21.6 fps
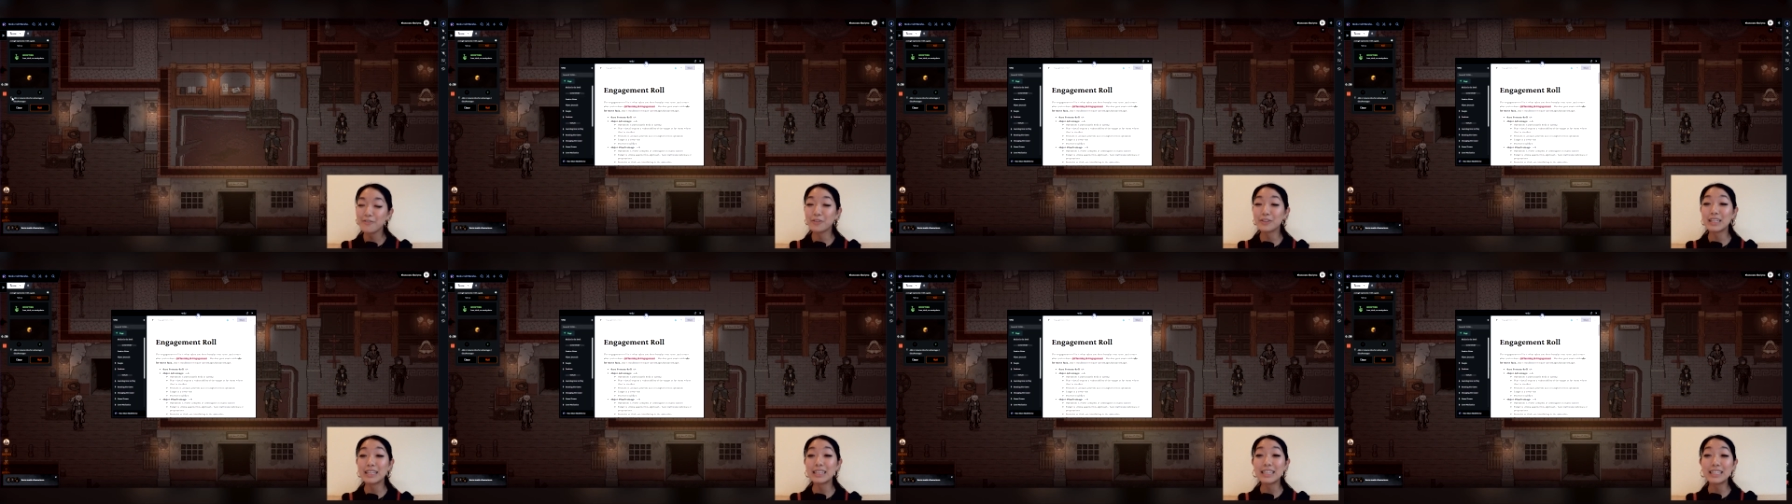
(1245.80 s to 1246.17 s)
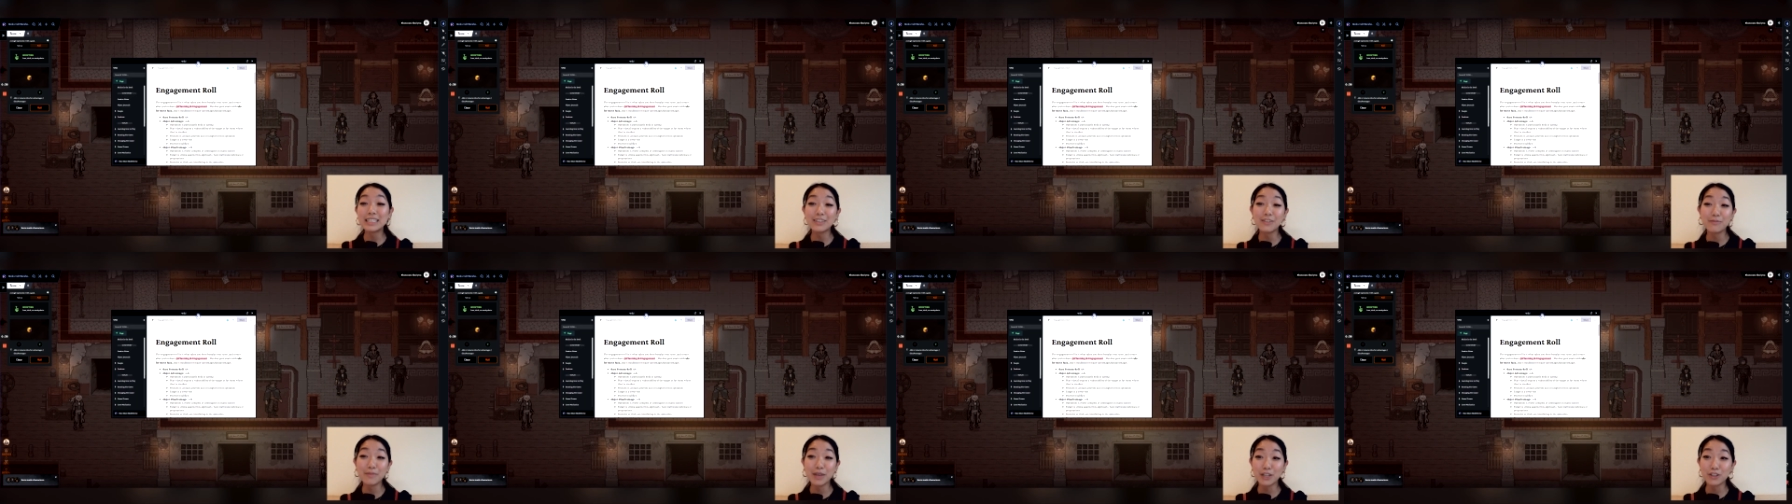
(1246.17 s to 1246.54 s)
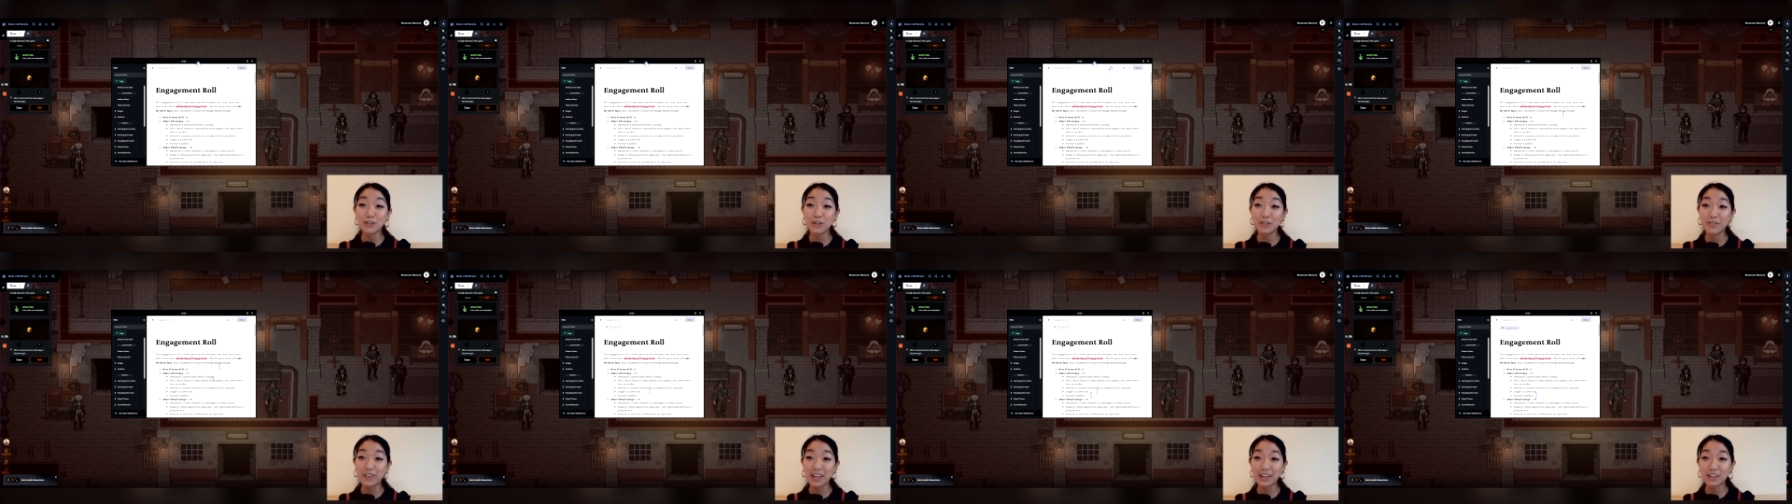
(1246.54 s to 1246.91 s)
for the list of major
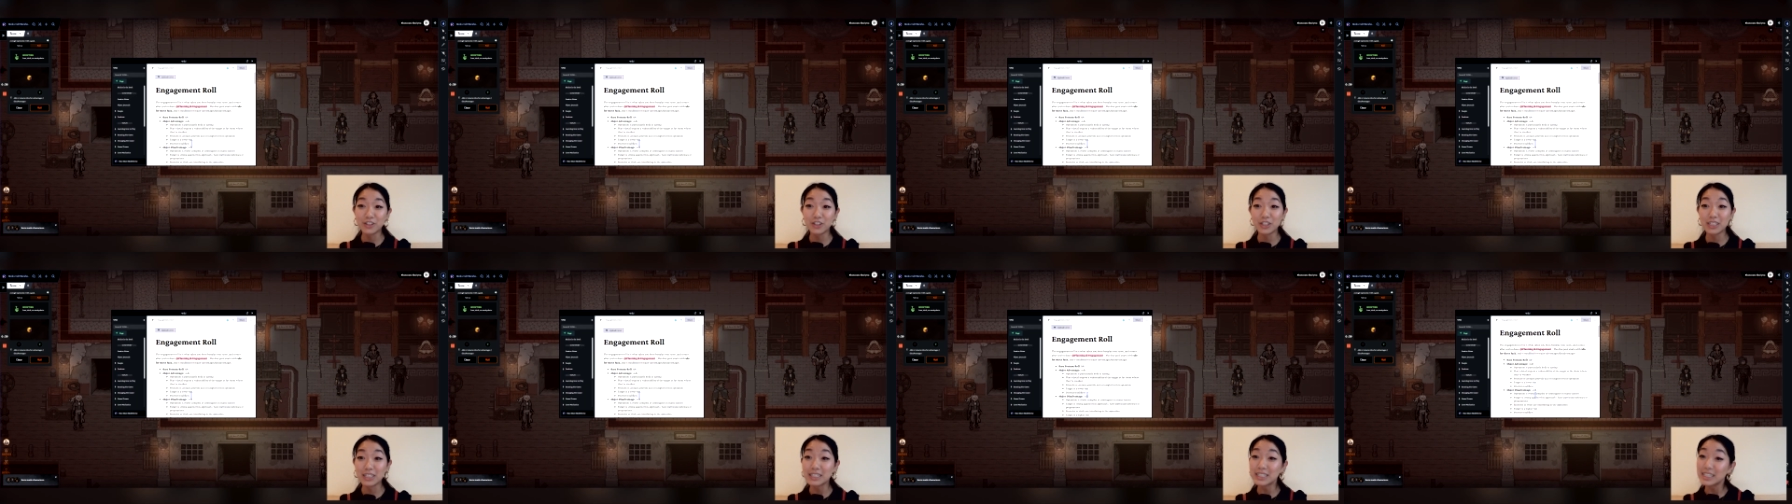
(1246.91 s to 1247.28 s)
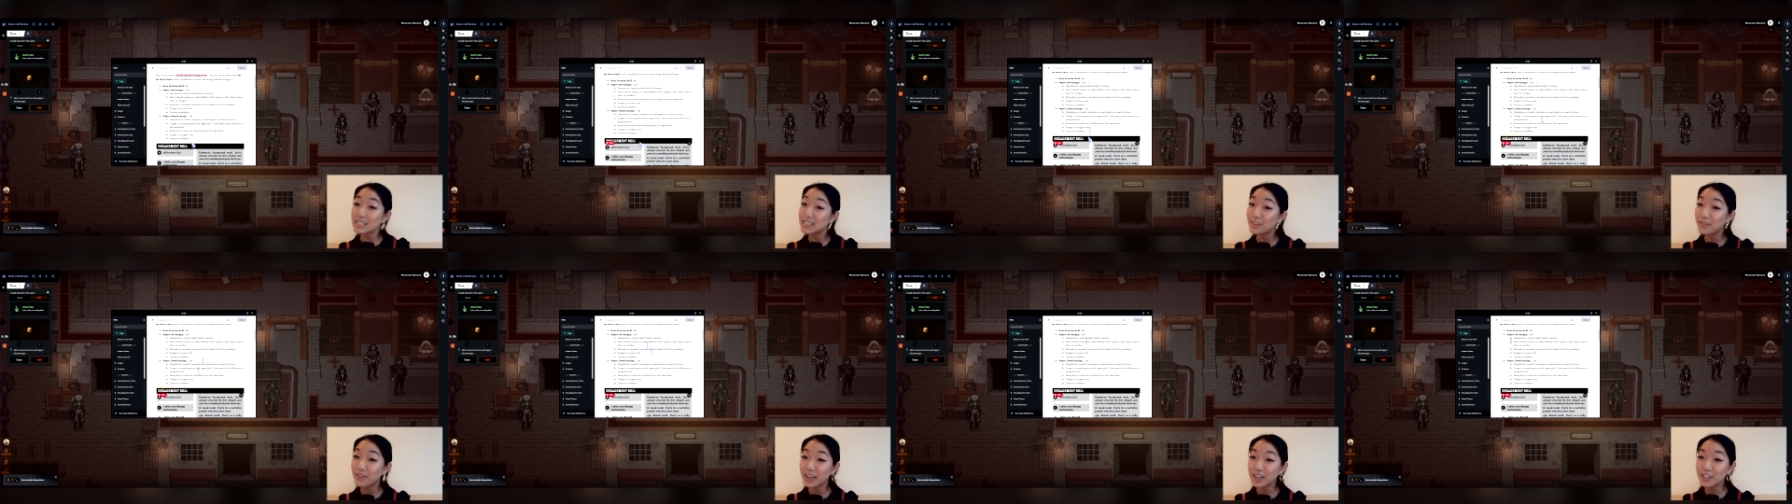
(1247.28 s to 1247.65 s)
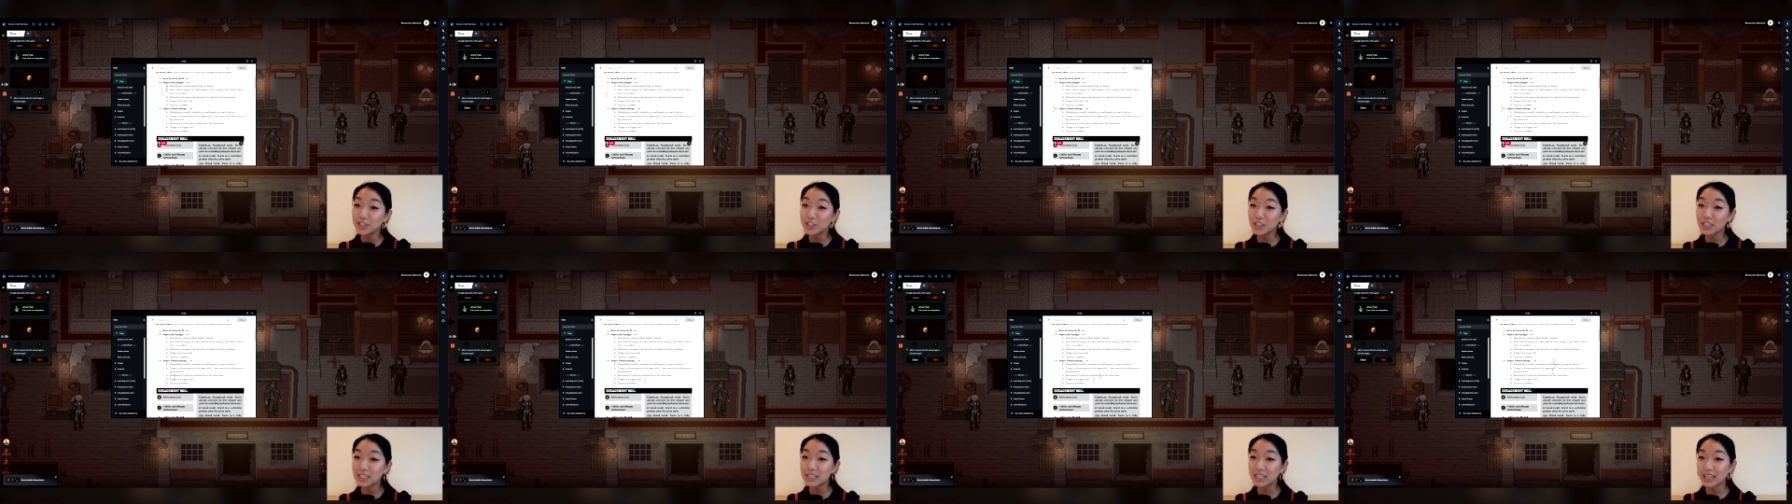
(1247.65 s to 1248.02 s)
advantages and
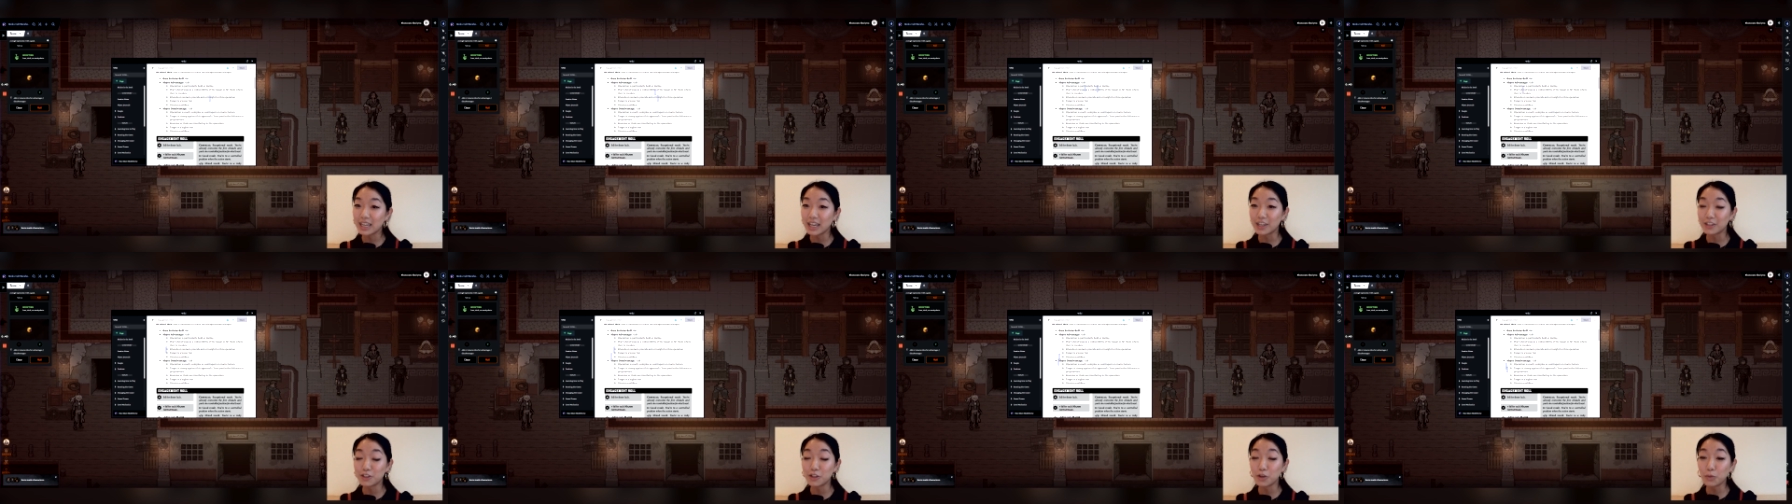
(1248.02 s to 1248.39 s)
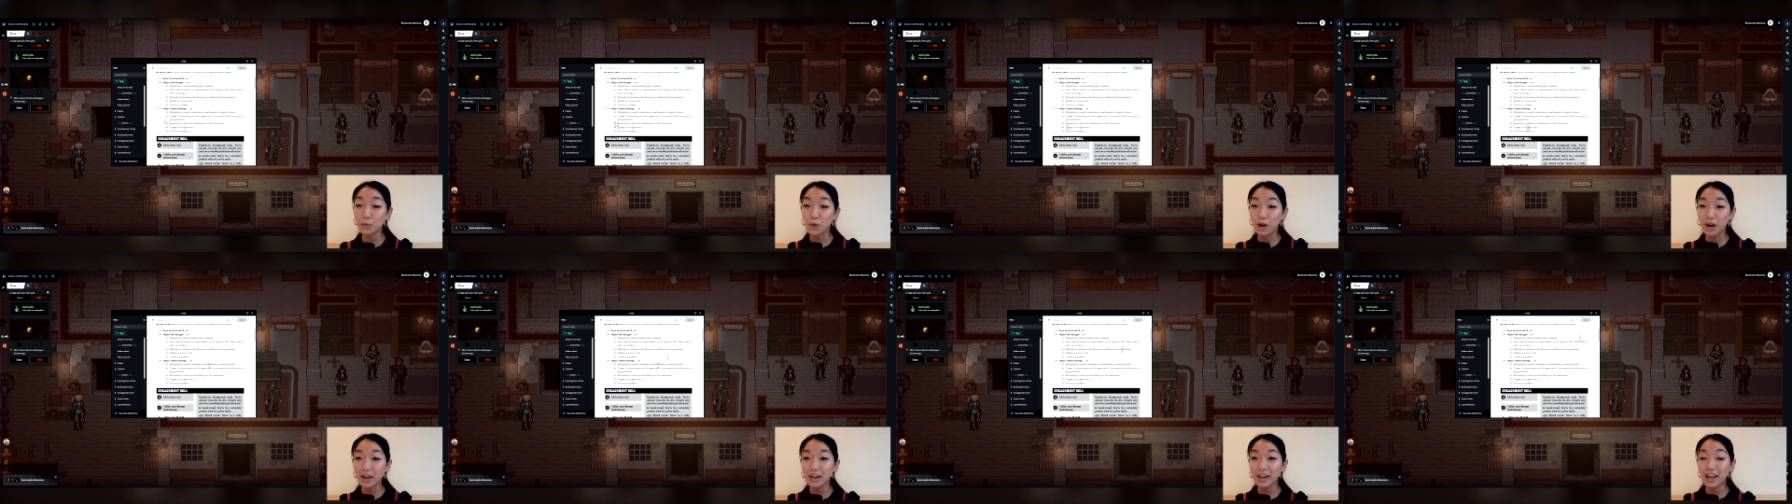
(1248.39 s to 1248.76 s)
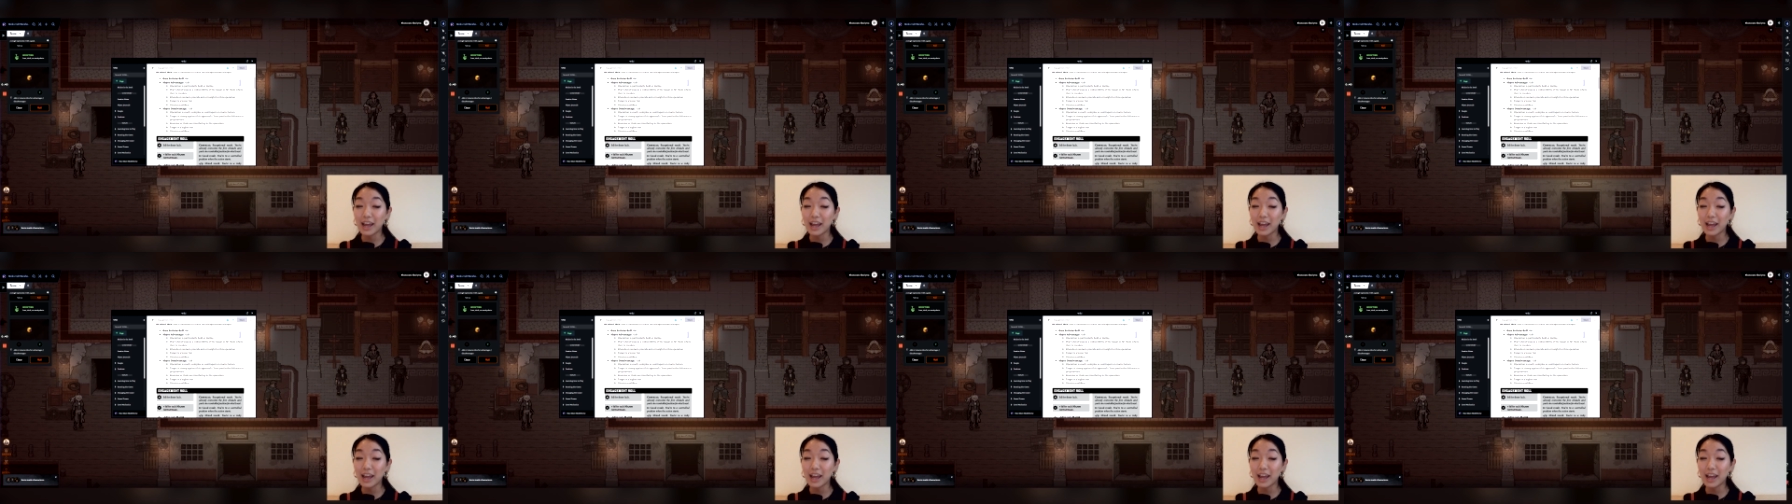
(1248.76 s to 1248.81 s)
disadvantages in case you want